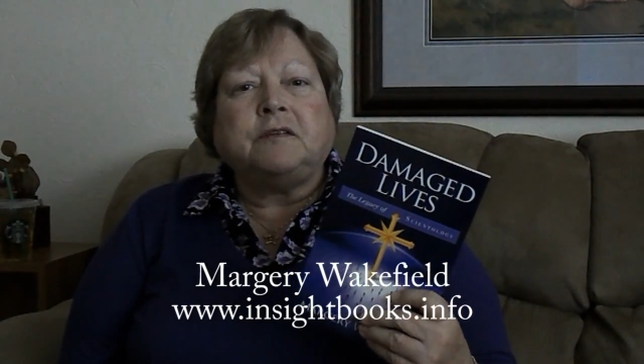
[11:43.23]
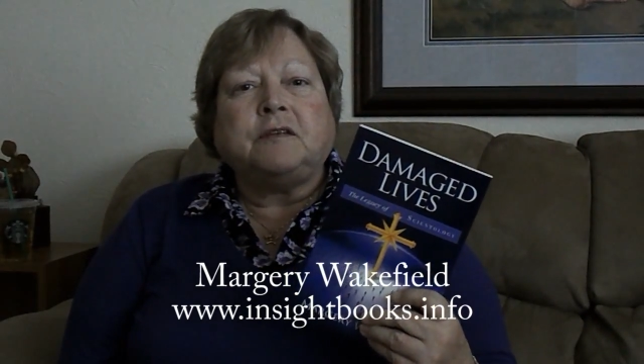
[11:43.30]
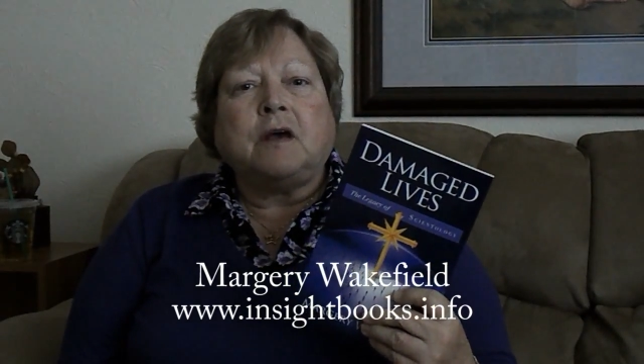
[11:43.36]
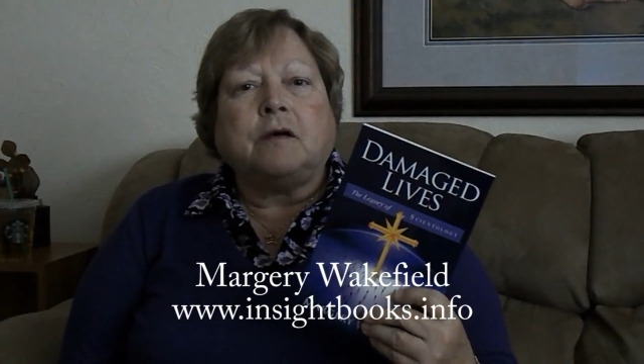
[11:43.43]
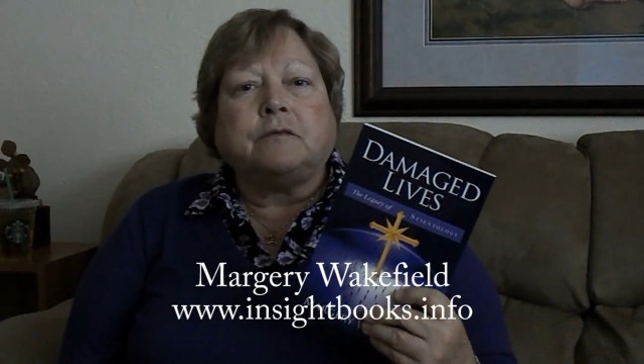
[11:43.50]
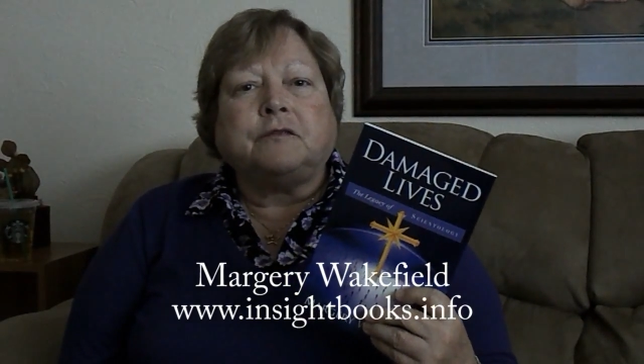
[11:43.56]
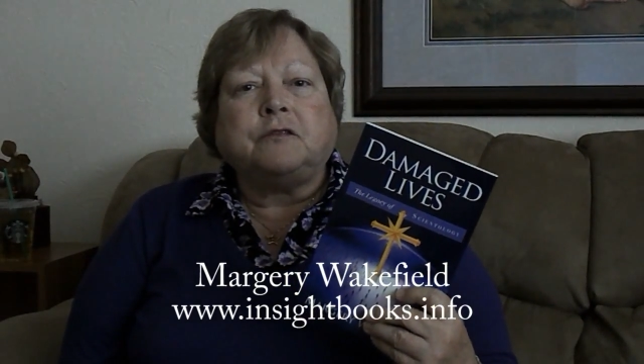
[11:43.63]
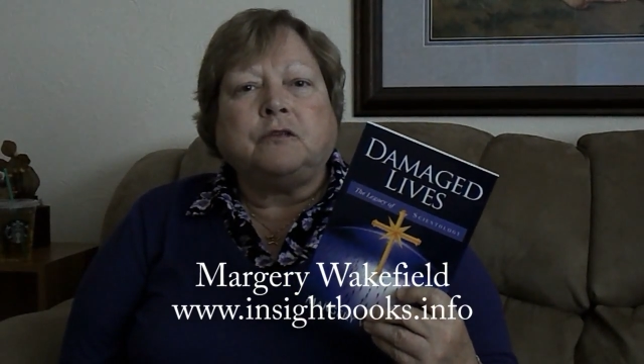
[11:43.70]

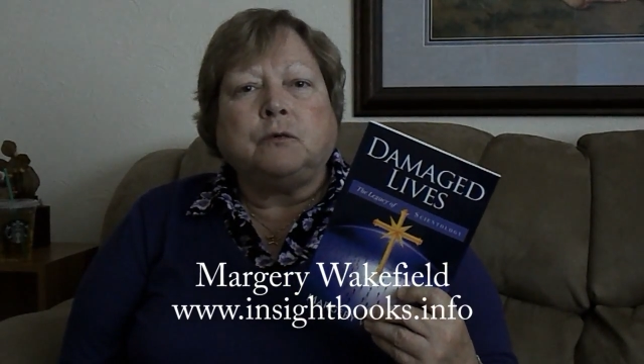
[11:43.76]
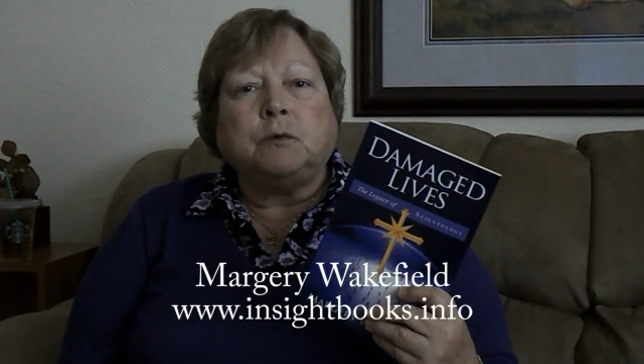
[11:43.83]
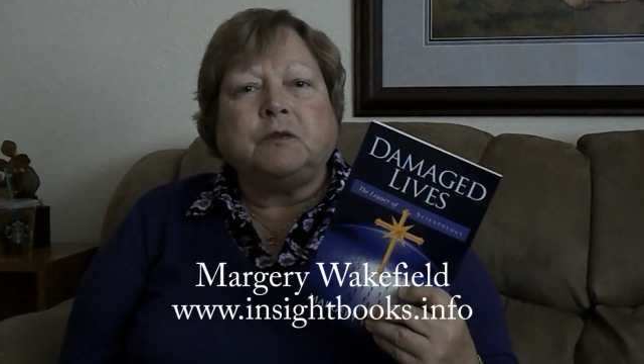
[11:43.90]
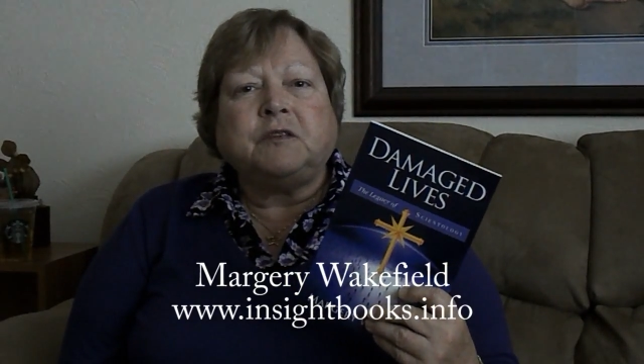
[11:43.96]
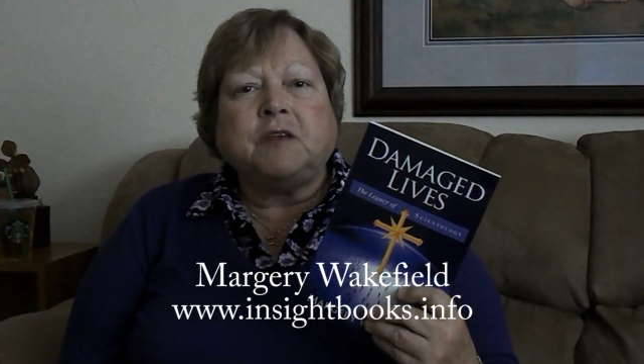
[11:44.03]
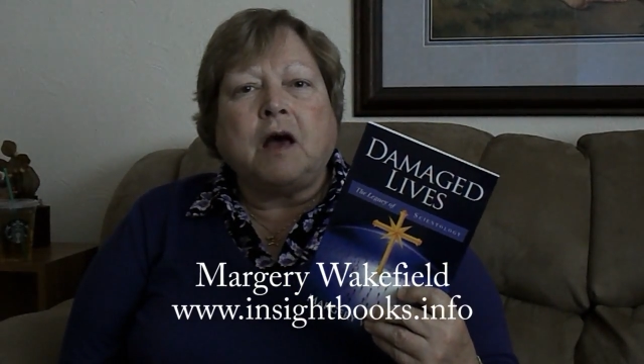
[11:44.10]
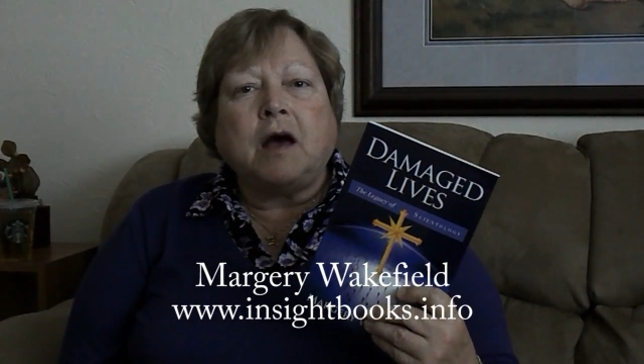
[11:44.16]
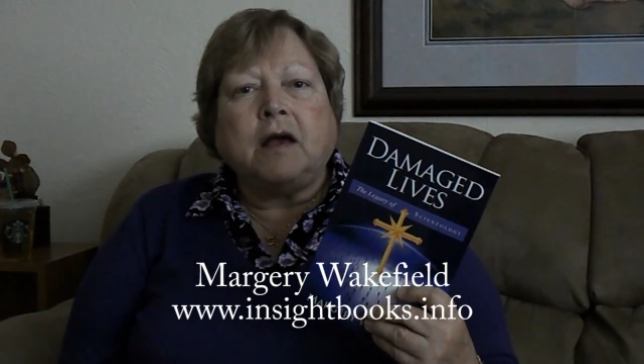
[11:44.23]
of
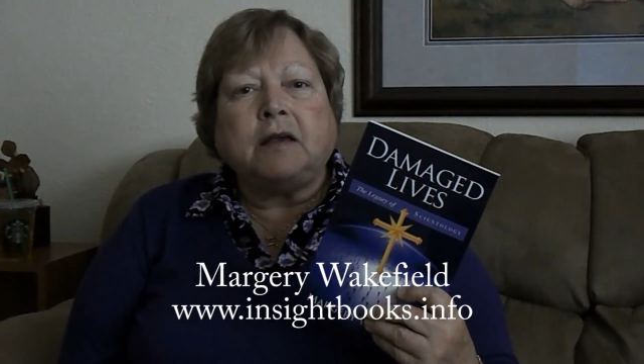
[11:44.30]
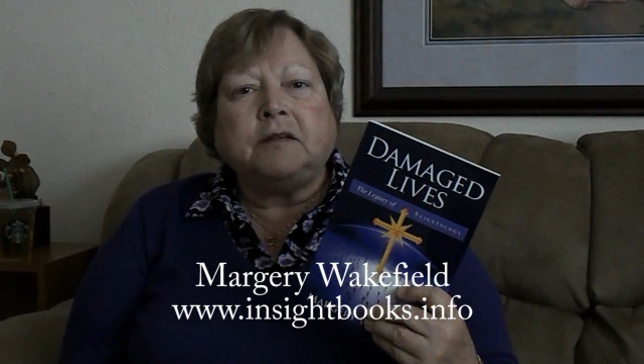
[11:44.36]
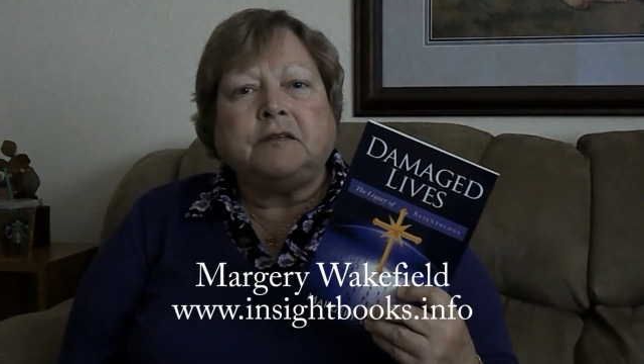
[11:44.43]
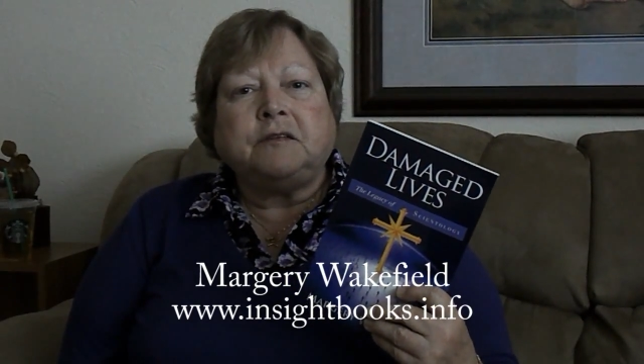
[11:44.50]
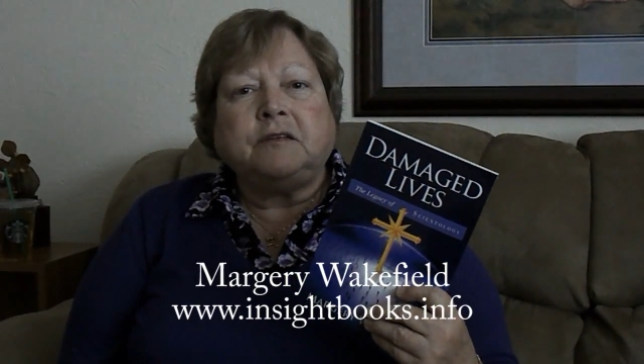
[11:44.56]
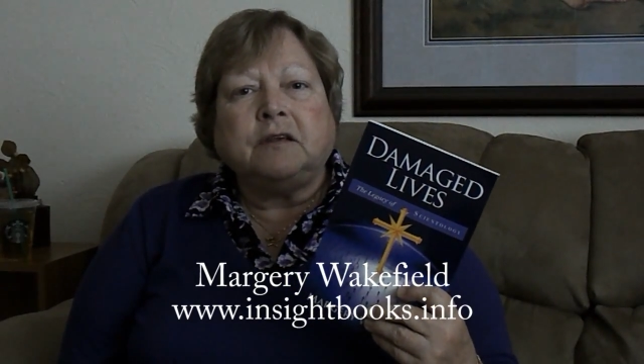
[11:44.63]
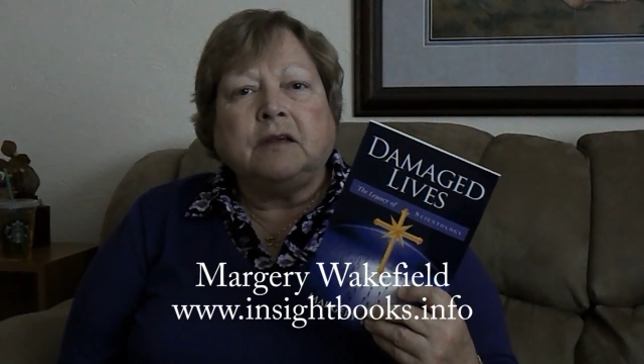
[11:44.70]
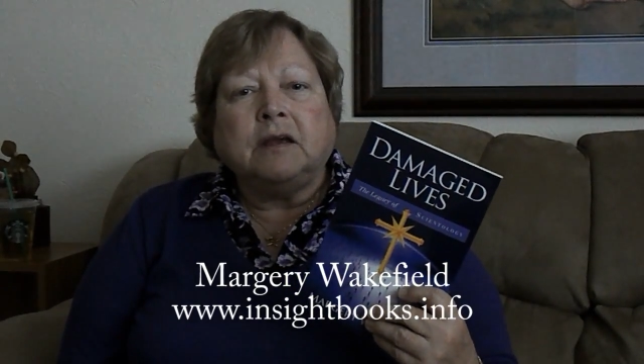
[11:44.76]

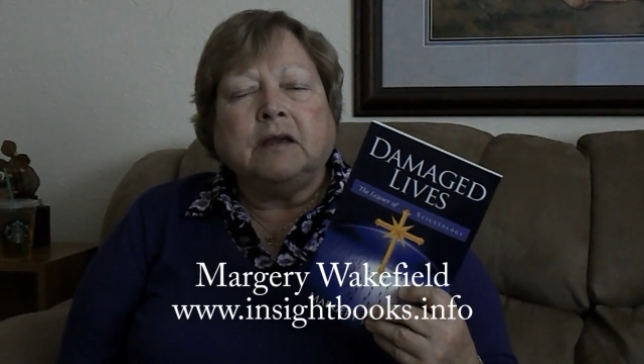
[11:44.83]
suicides,